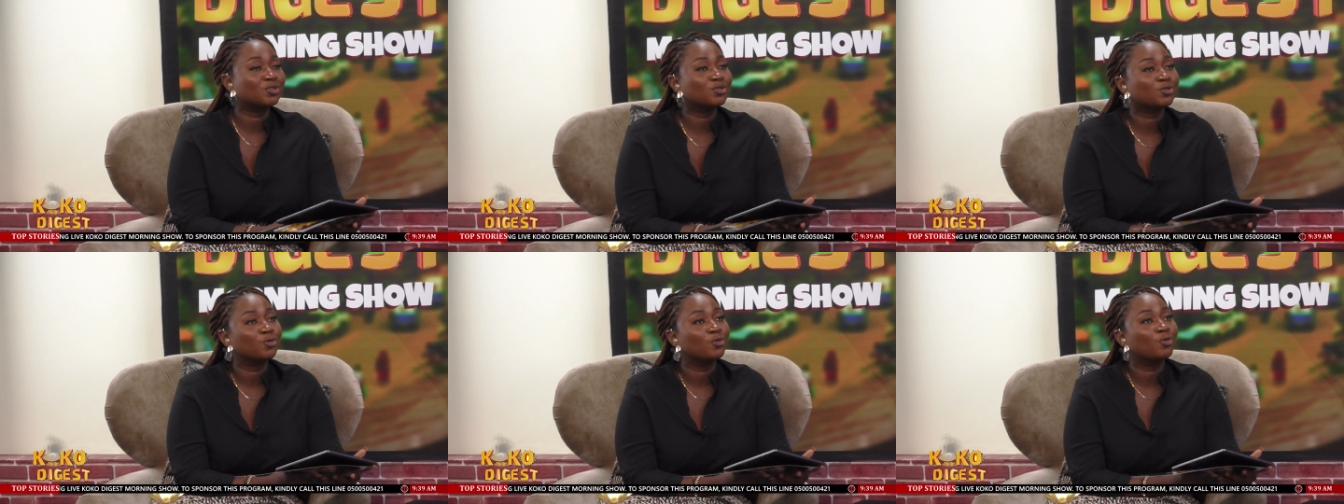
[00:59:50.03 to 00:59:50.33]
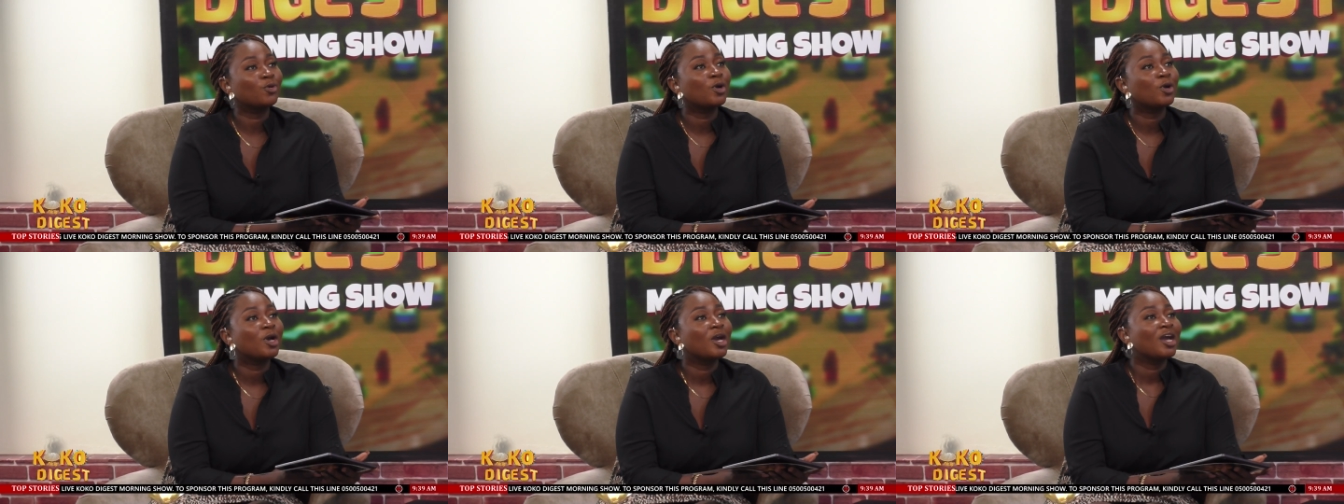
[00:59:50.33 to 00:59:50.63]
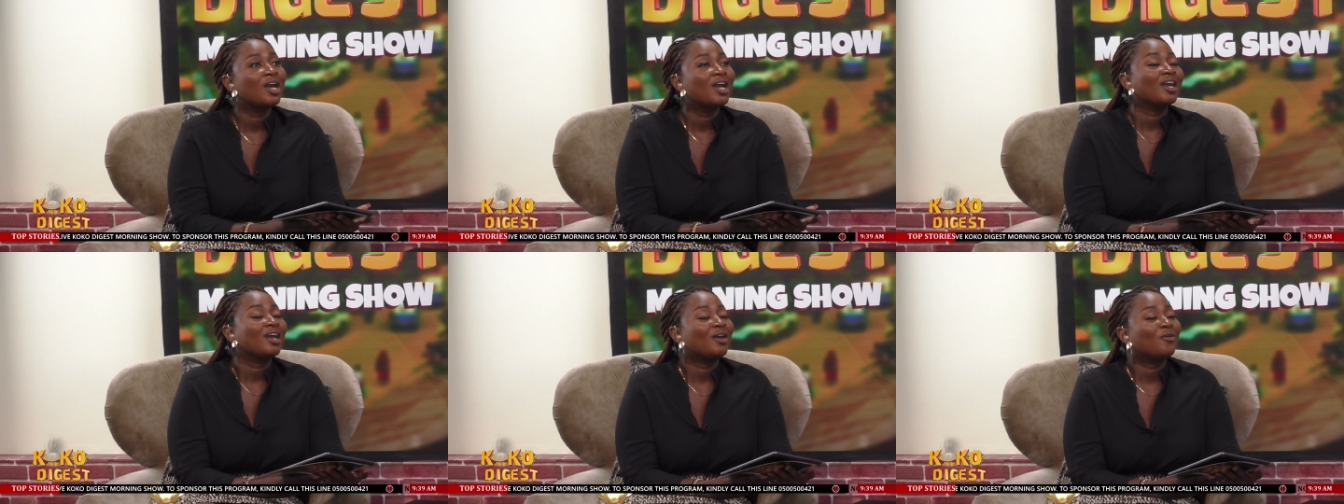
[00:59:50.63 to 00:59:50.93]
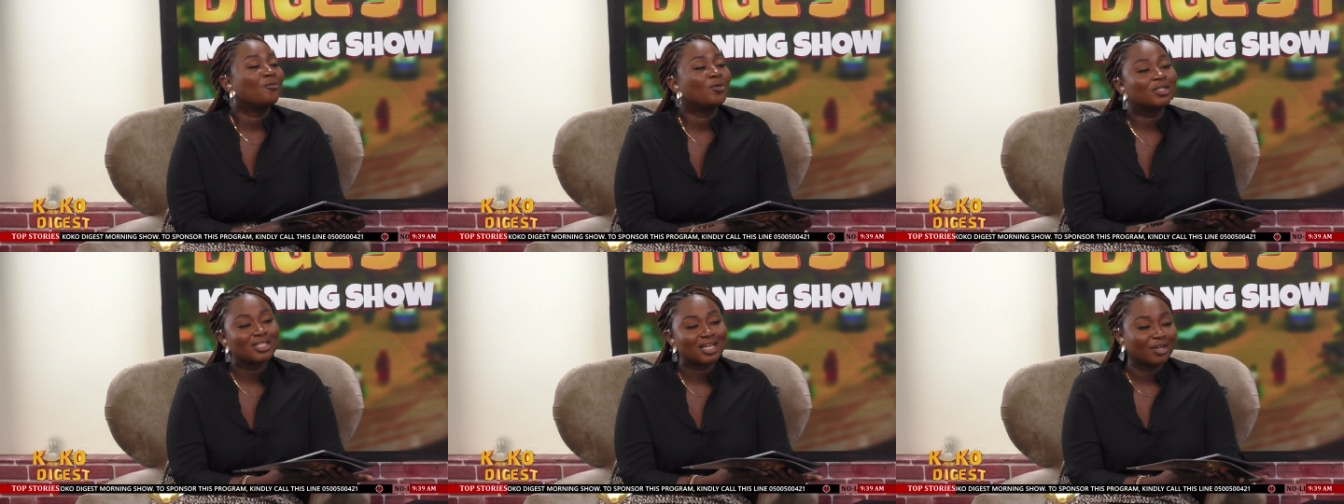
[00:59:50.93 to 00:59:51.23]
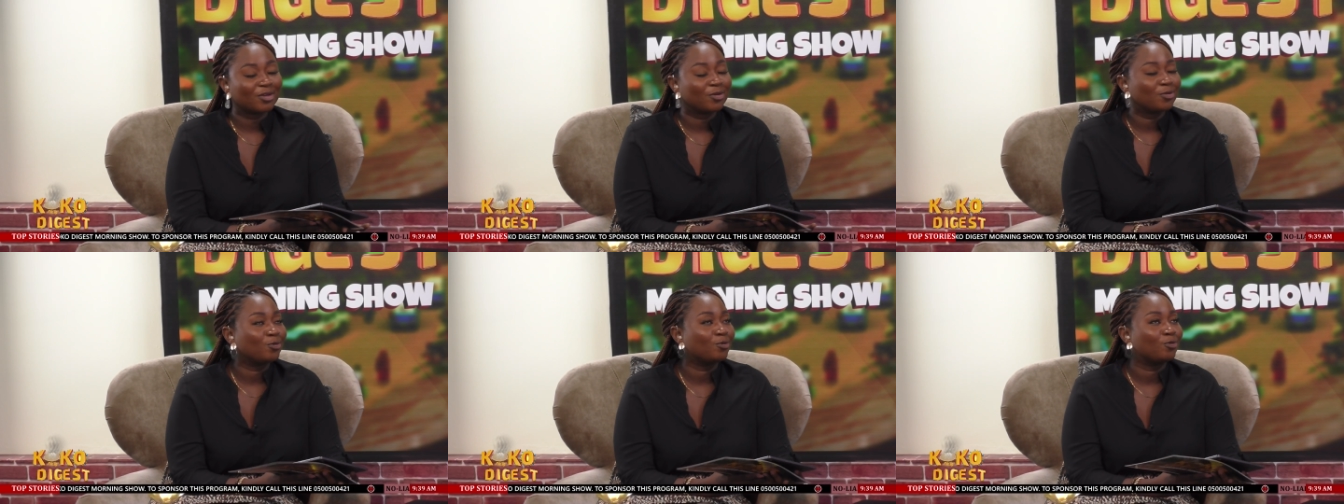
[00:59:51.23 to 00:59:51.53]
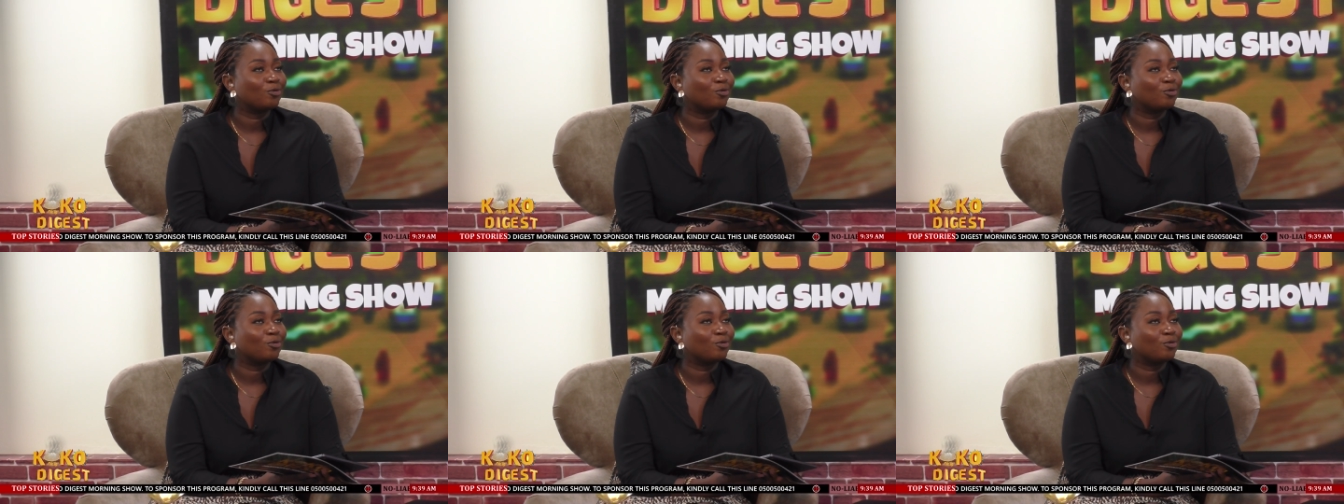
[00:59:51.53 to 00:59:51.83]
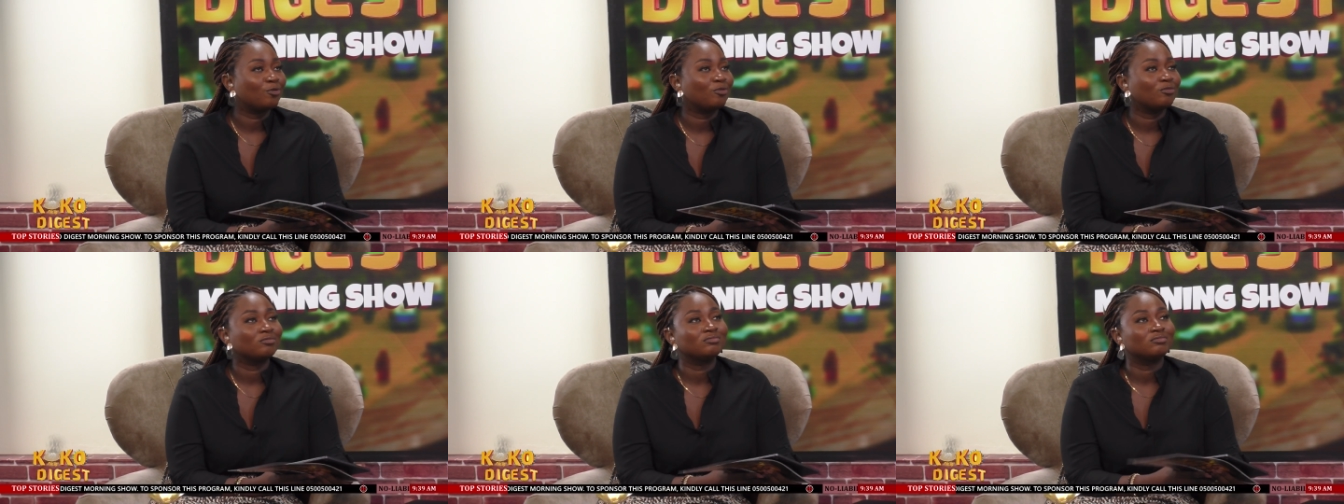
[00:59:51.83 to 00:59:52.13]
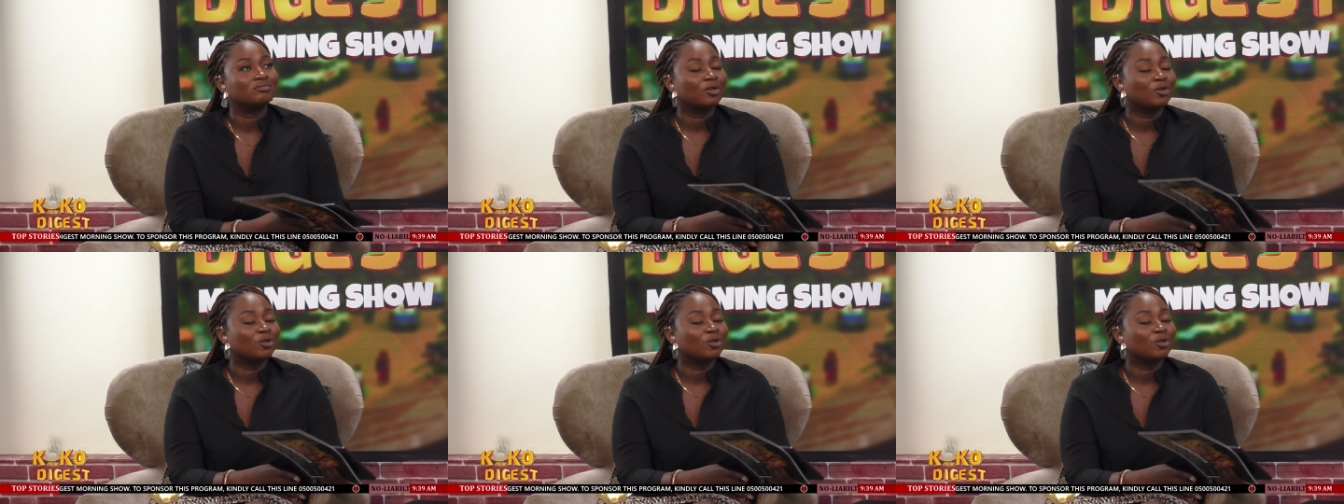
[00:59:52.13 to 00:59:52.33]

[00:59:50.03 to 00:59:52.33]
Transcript: Yeah, so, what are your